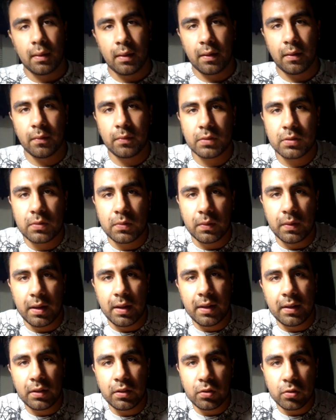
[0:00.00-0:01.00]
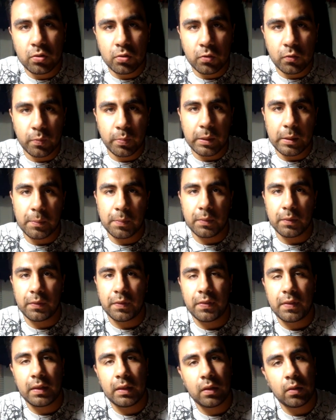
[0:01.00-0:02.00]
Hey, what's going on, YouTube people?
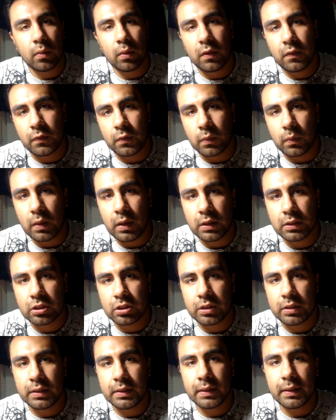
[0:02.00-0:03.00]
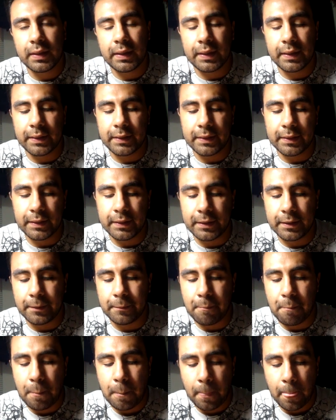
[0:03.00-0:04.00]
Thank you all for watching, and
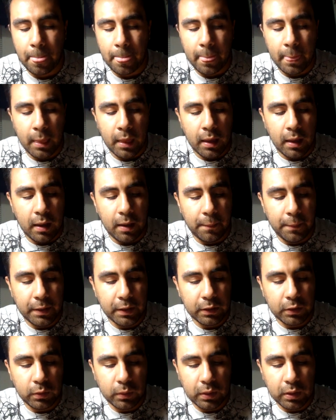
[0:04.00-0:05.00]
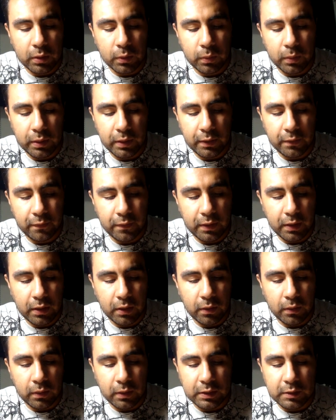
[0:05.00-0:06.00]
I'm gonna do a quick
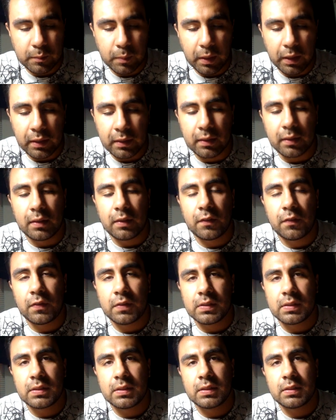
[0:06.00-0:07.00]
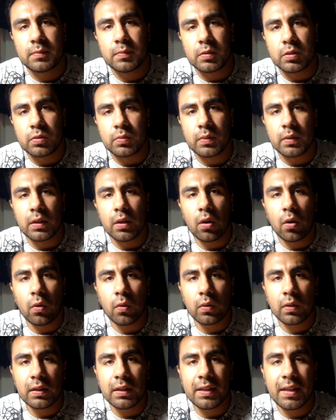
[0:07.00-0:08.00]
video explaining the differences between
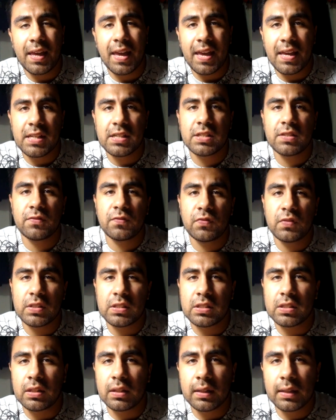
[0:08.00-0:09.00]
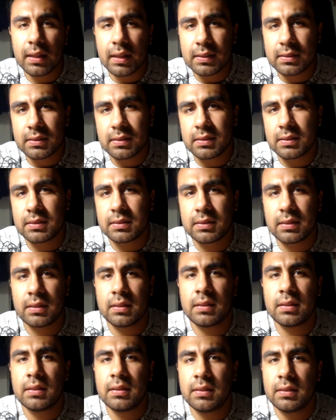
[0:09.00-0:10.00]
Oakley Asian fit sunglasses
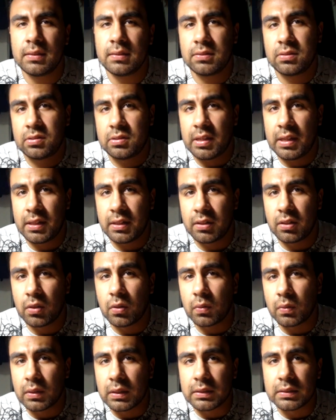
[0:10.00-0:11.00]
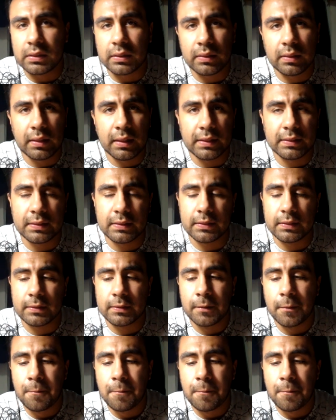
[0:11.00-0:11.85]
and standard Oakley sunglasses.